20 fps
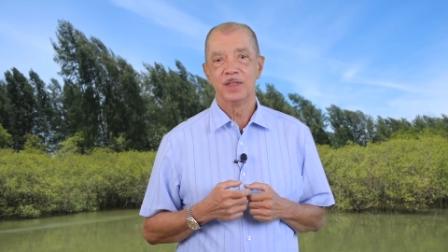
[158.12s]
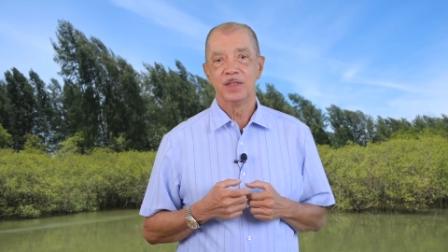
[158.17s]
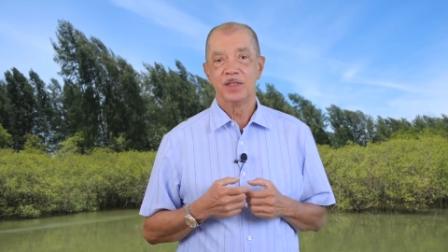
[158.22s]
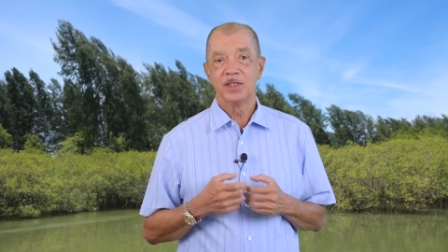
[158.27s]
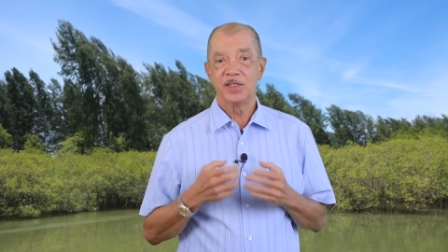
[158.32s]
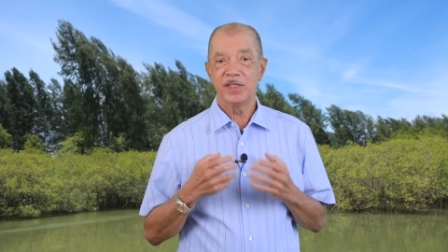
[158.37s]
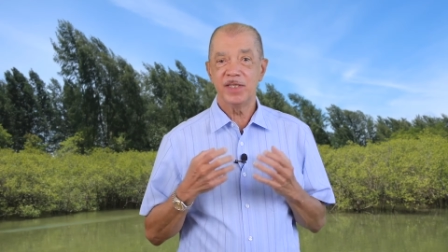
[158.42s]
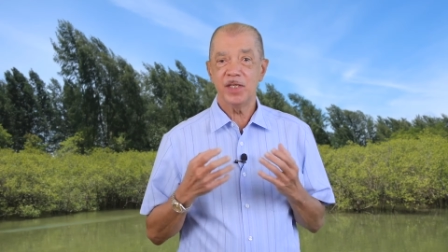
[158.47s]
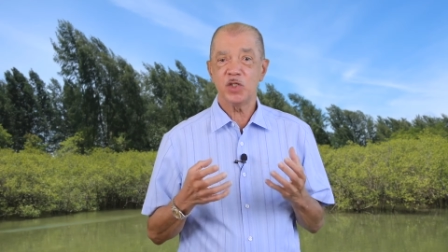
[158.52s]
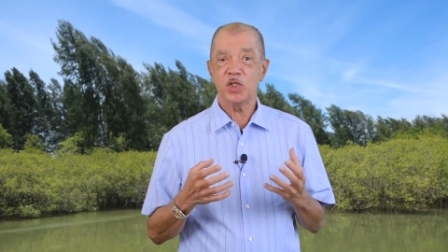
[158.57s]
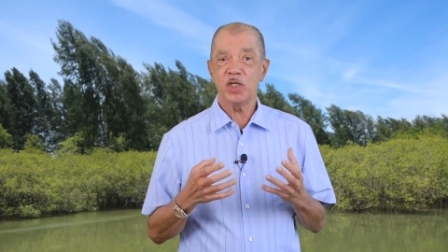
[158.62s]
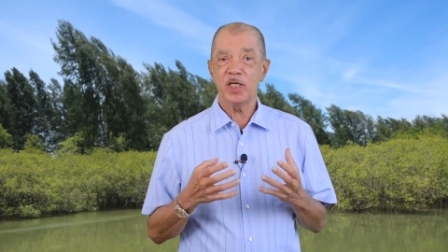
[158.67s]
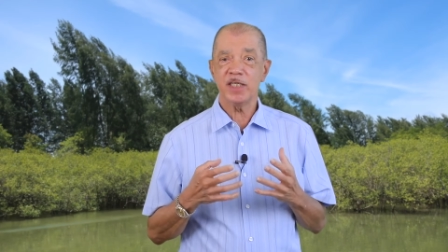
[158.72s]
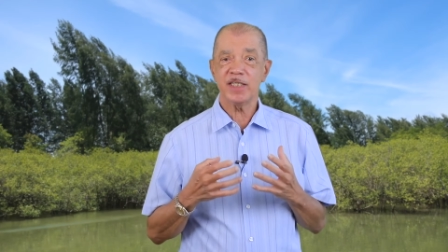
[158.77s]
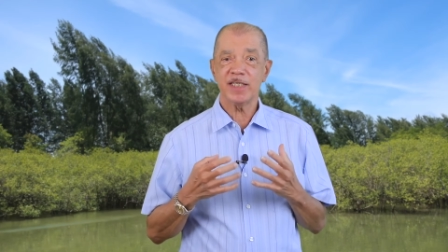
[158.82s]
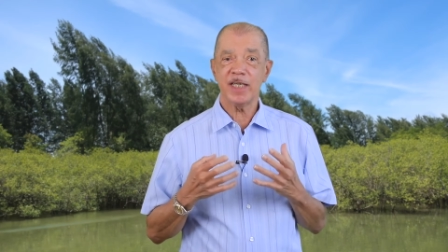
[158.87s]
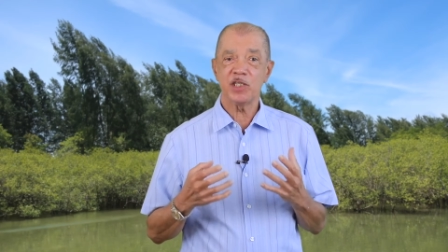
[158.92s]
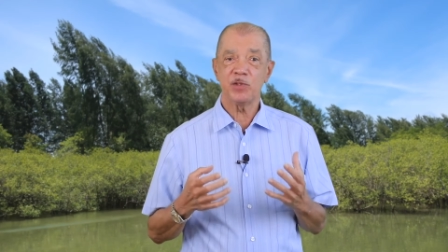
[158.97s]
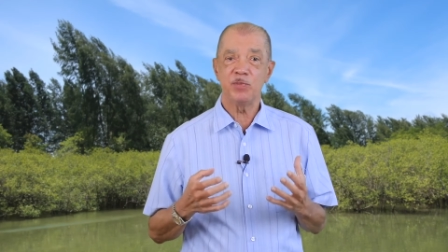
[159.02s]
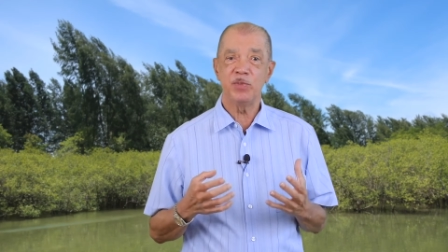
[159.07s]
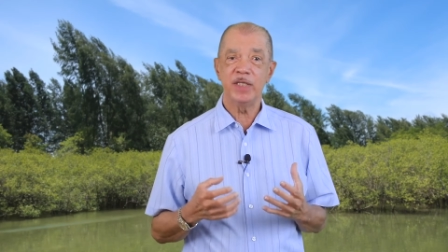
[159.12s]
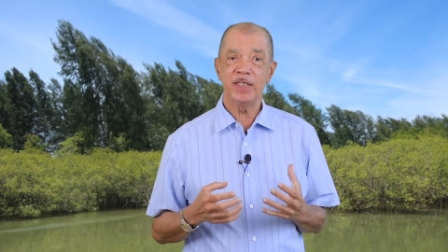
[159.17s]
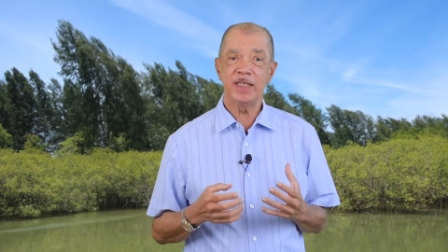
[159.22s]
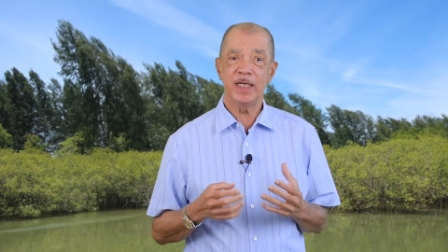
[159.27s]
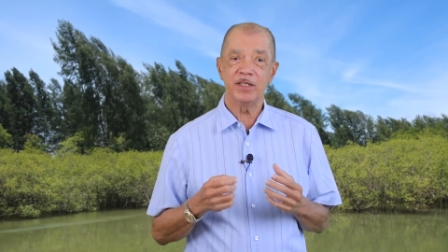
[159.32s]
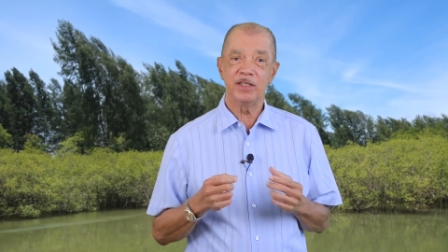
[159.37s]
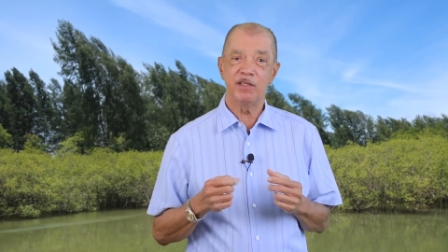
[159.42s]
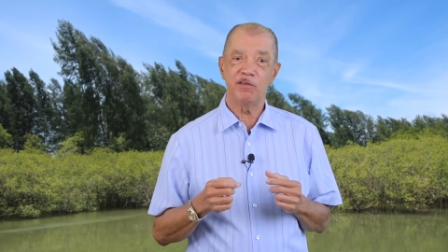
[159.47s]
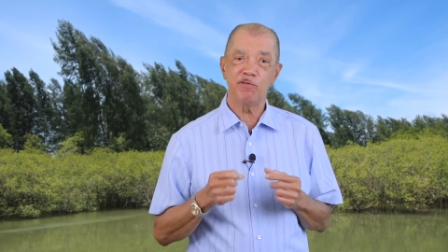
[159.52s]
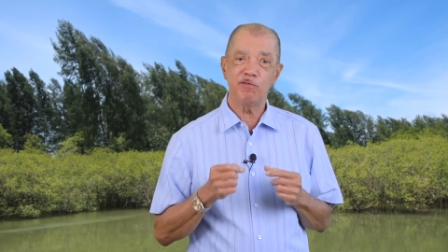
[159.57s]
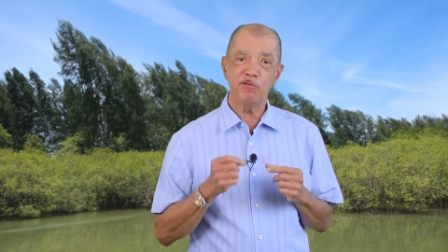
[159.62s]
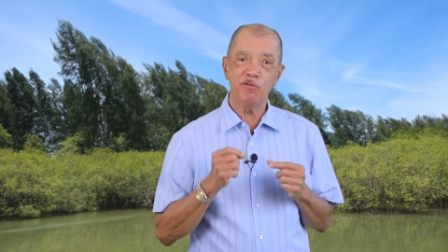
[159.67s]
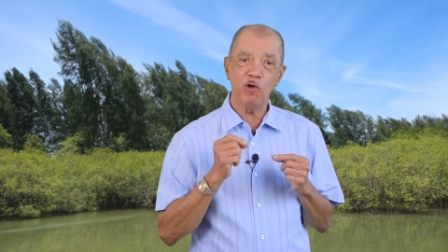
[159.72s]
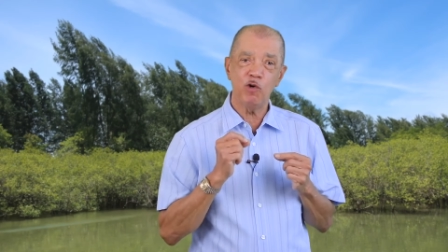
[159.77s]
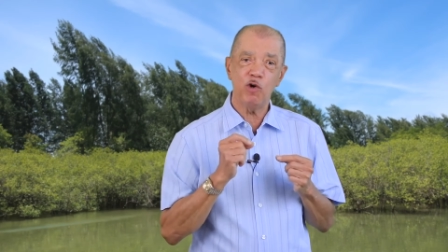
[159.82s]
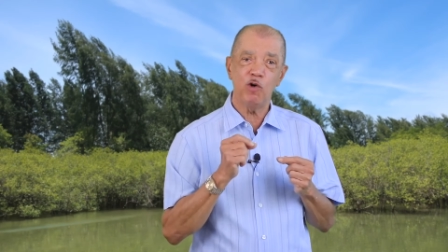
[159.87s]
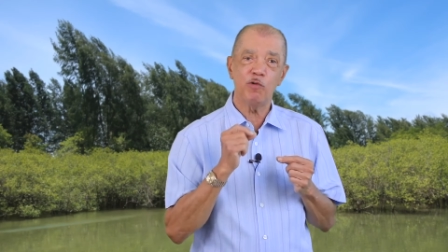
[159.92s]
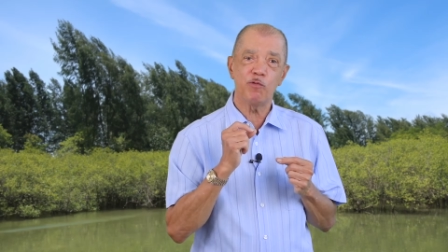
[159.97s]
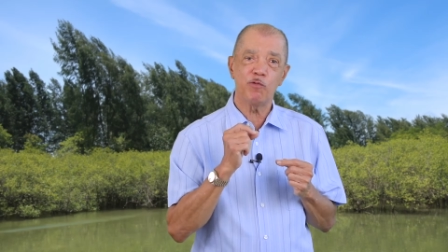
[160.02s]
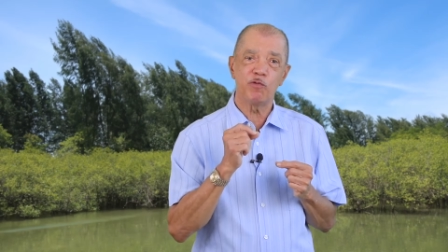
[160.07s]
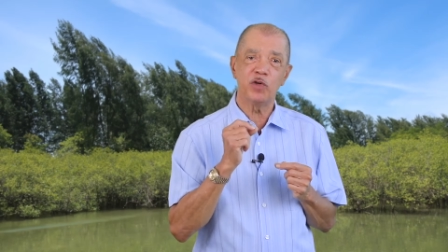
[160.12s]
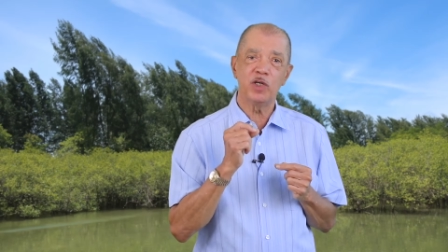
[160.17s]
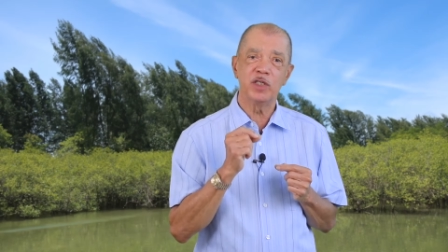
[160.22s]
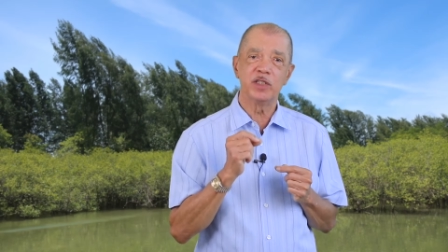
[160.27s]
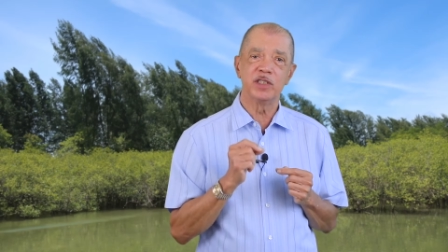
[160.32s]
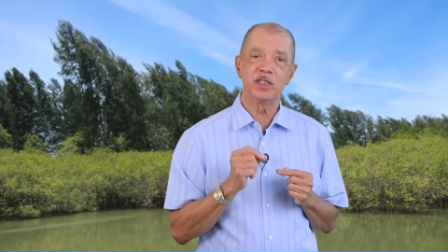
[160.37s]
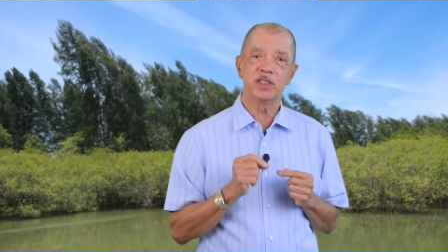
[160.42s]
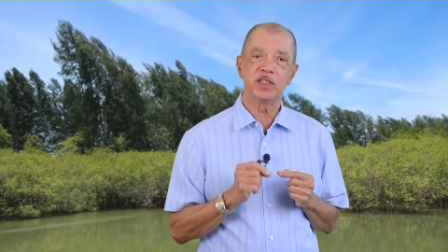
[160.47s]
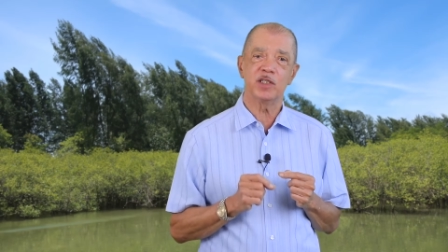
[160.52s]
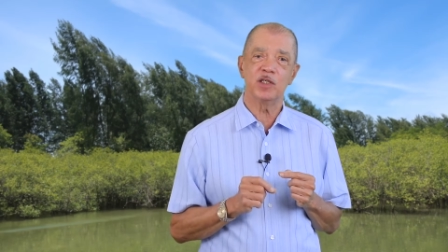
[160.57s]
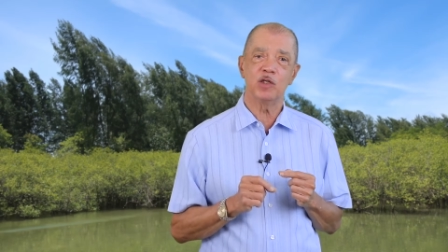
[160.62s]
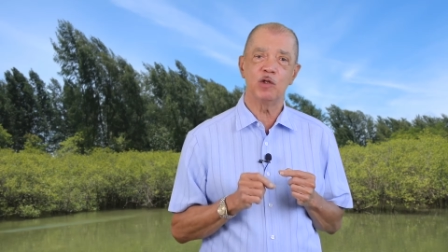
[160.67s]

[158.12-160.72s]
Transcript: Seychelles has been at the forefront